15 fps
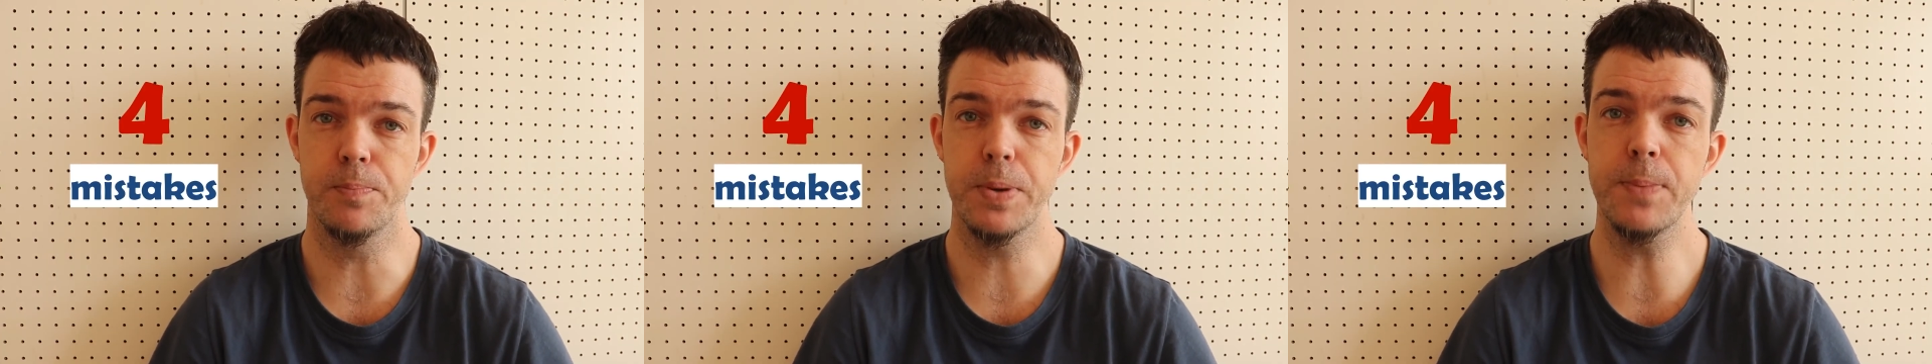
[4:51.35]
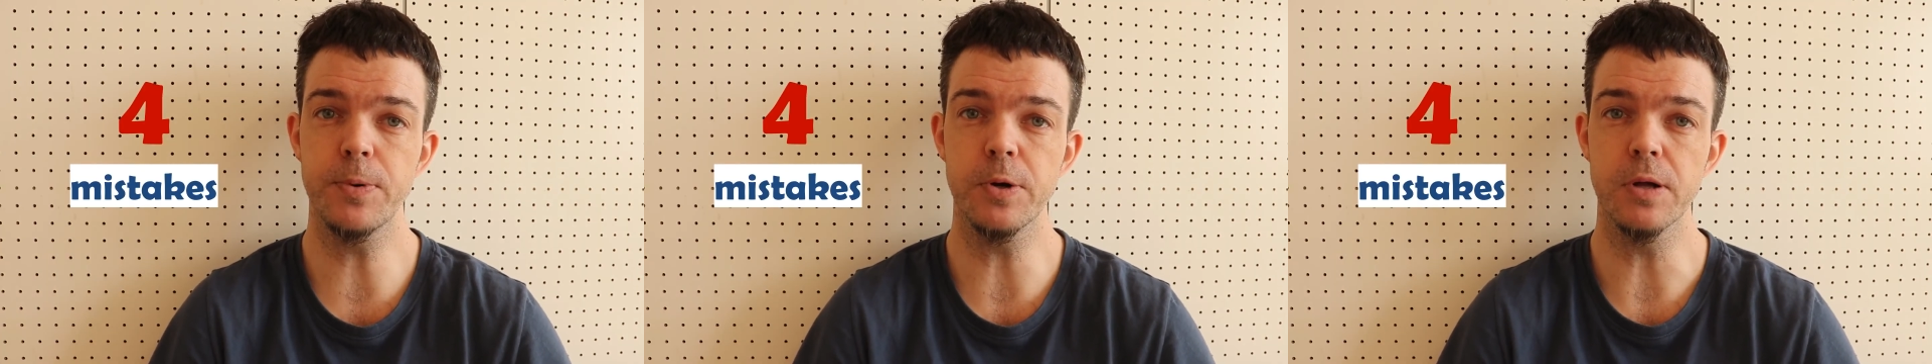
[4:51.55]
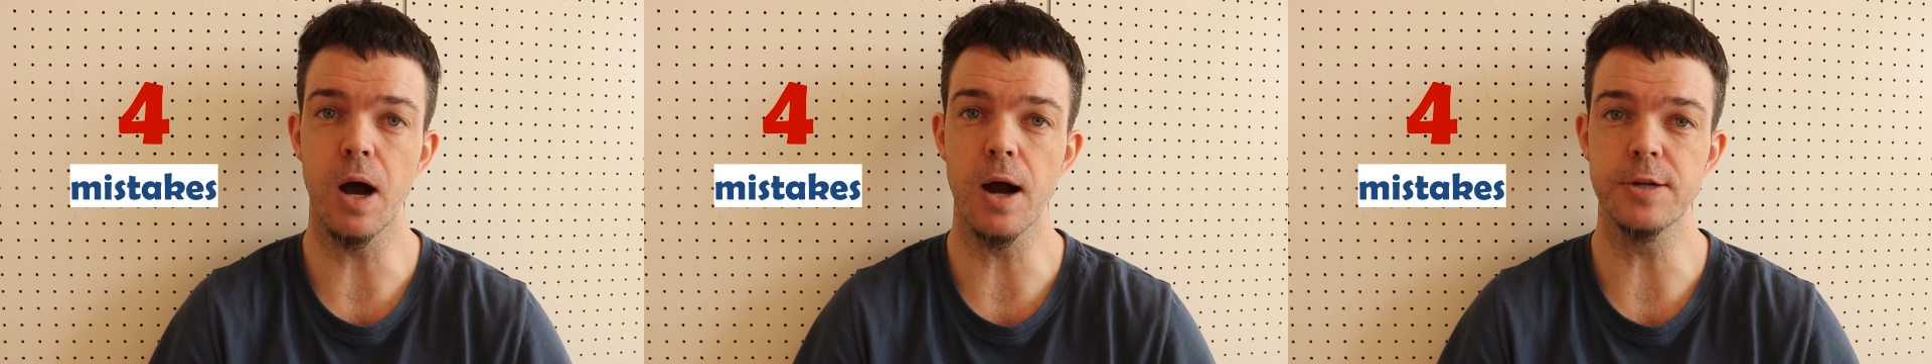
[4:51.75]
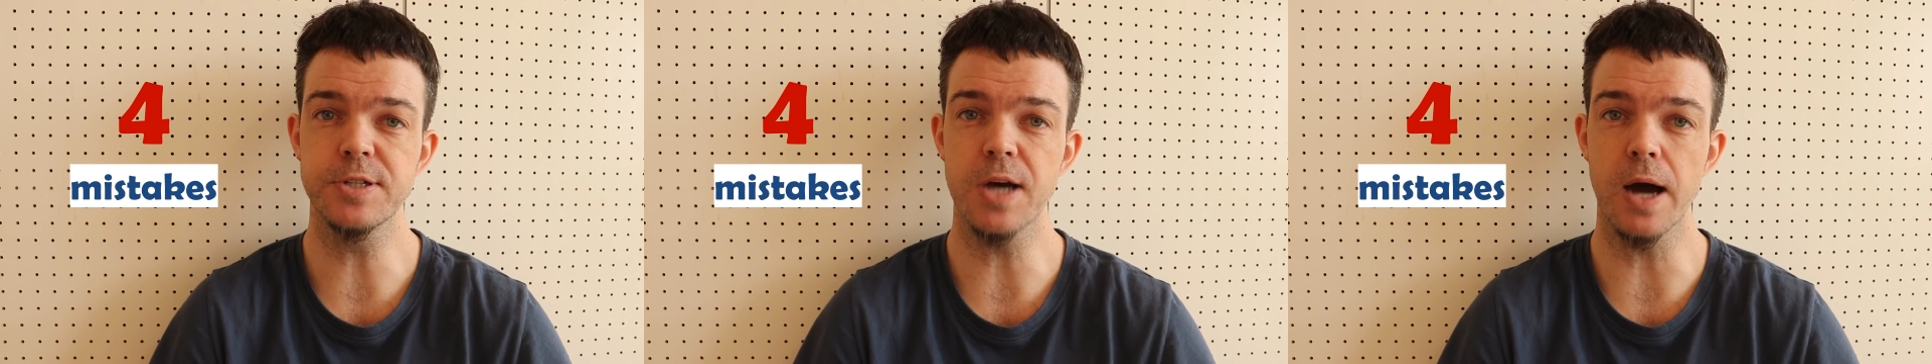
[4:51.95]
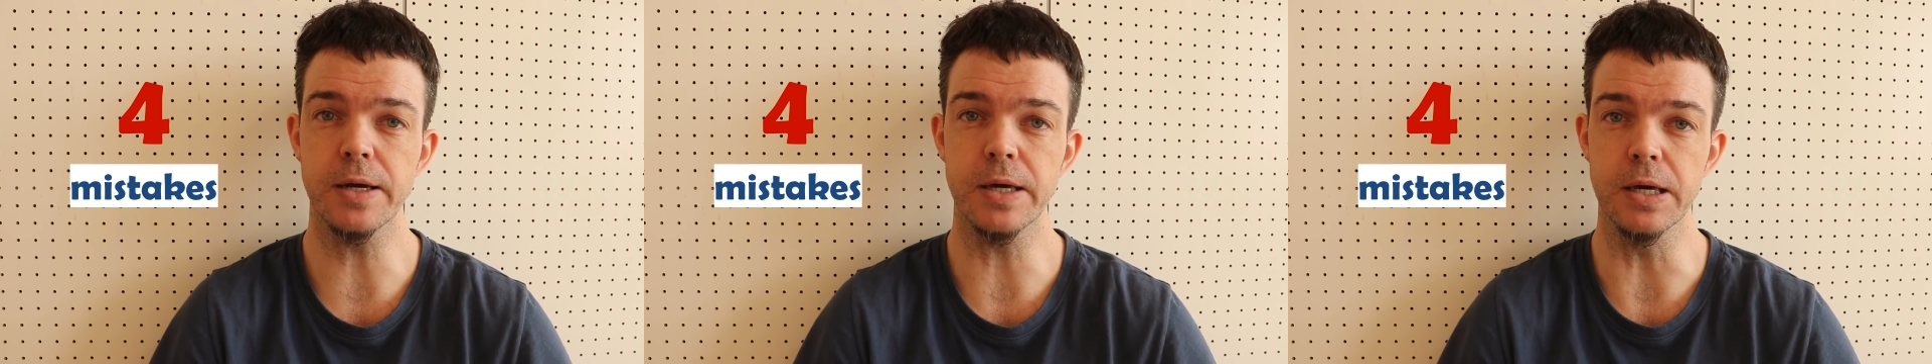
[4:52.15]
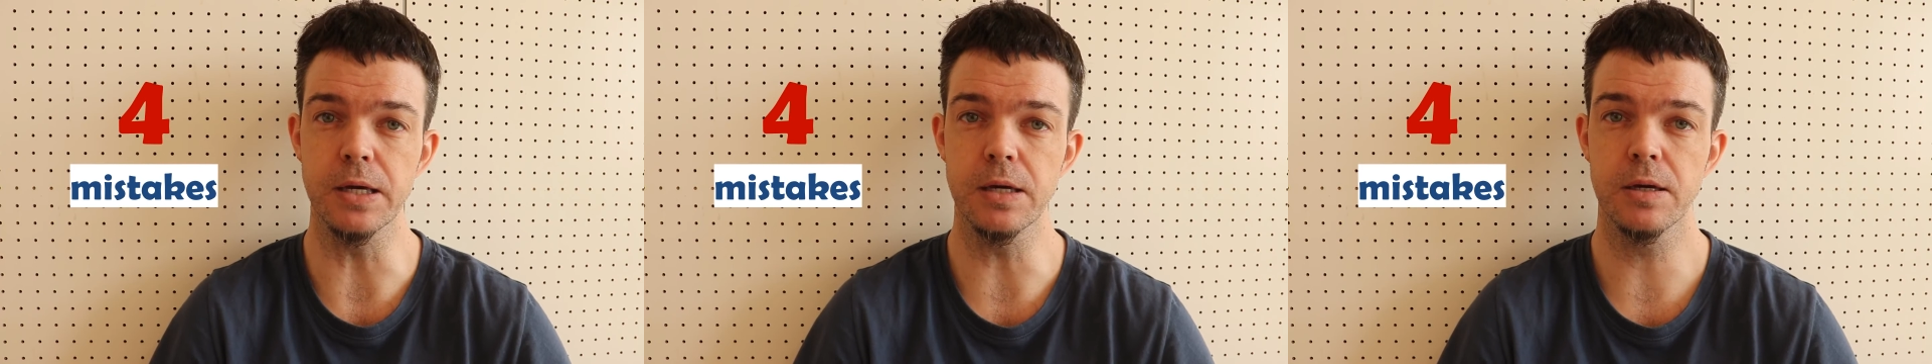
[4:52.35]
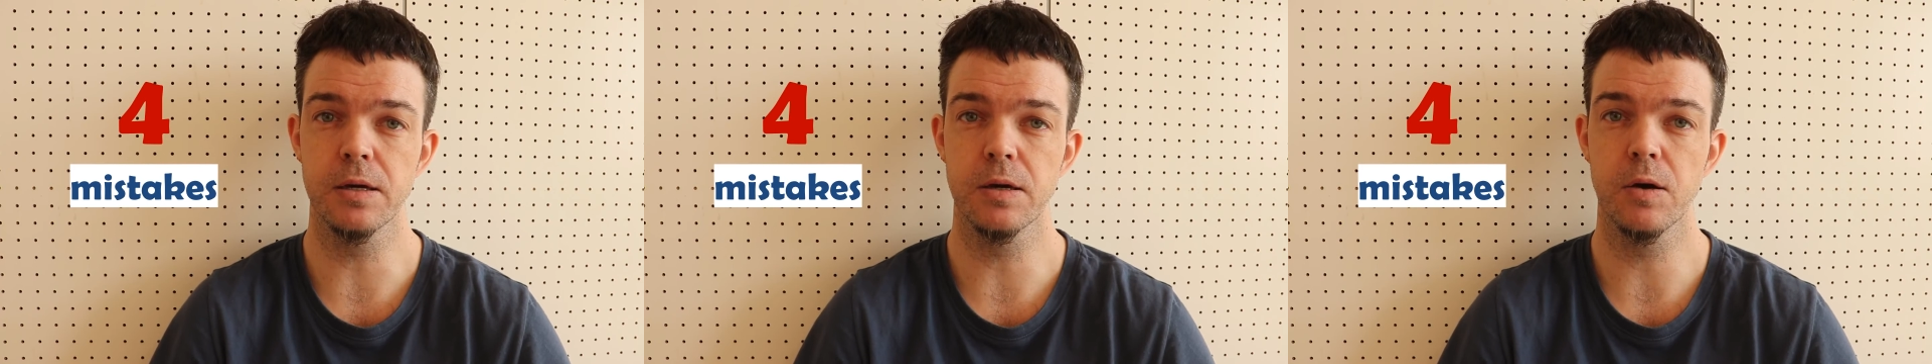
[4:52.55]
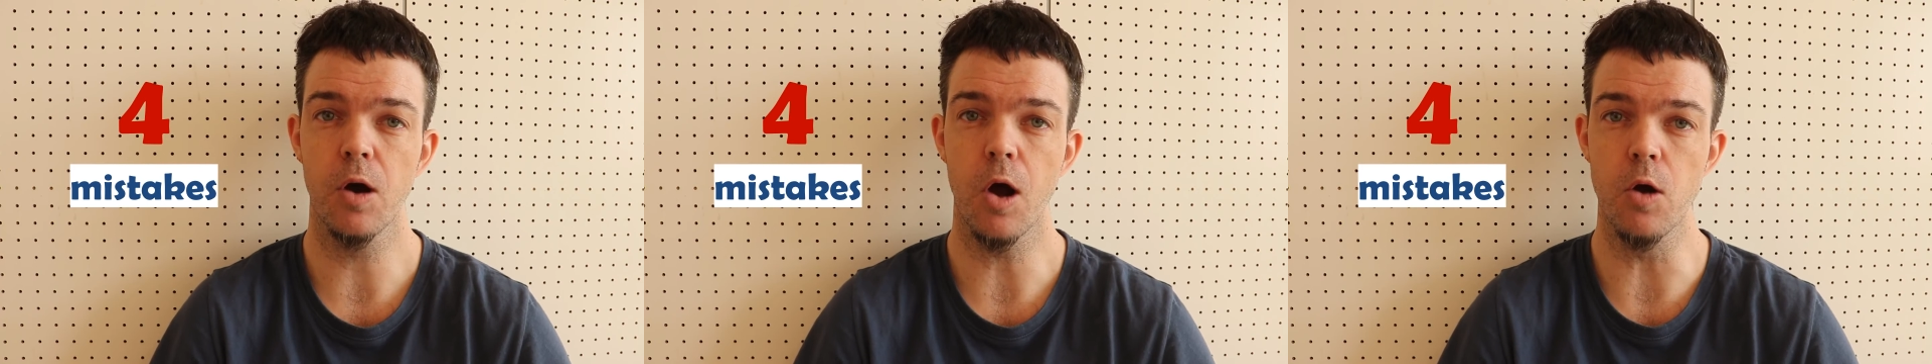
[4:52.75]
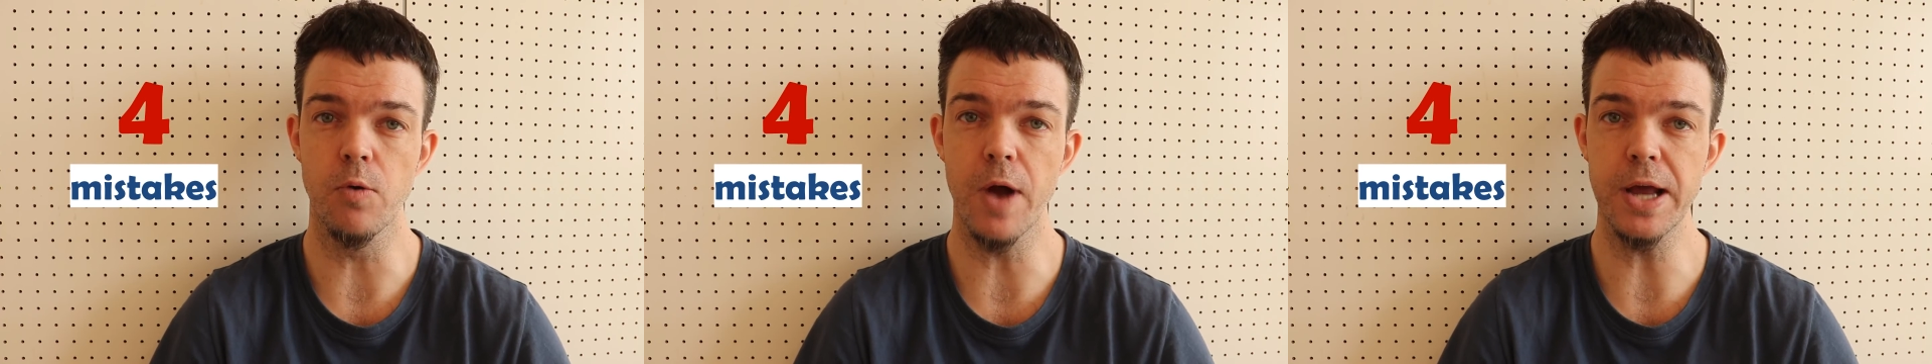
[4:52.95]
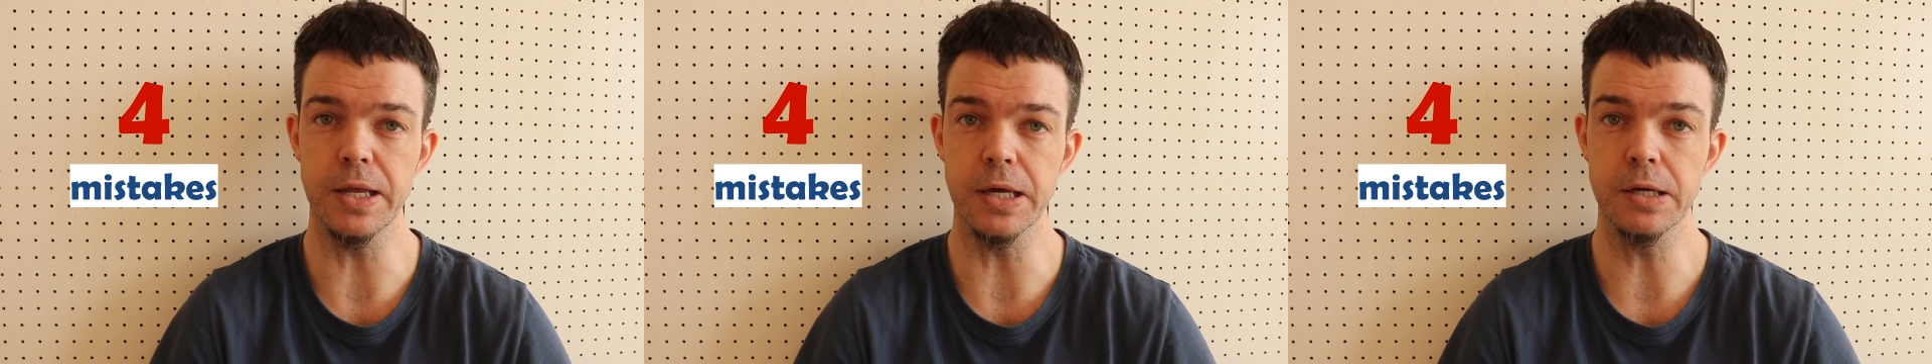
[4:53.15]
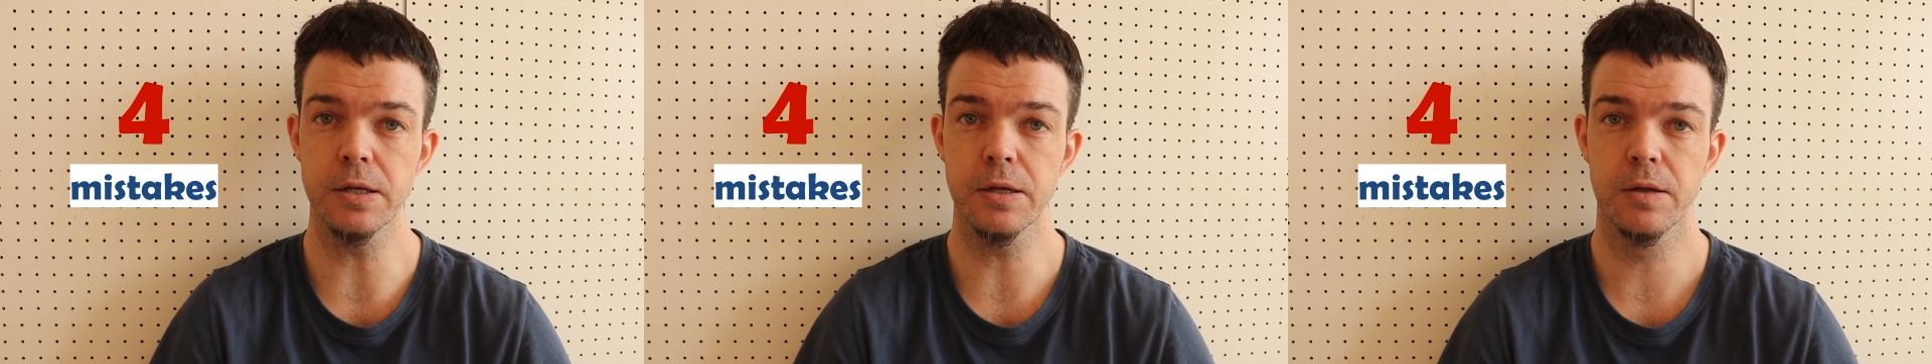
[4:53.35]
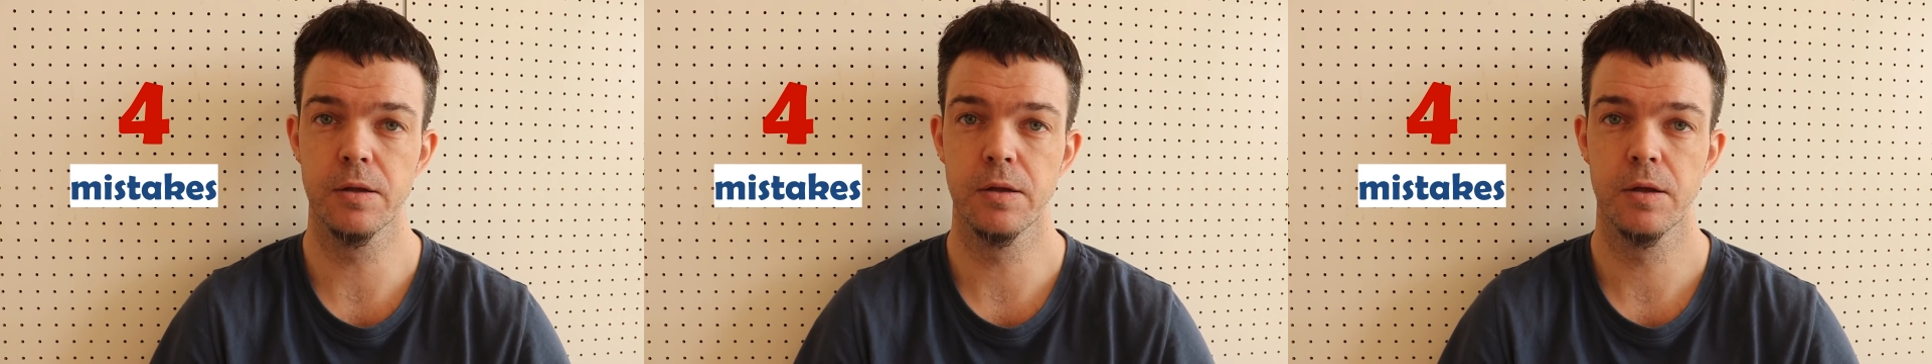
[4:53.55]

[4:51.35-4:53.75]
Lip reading: people are talking or writing,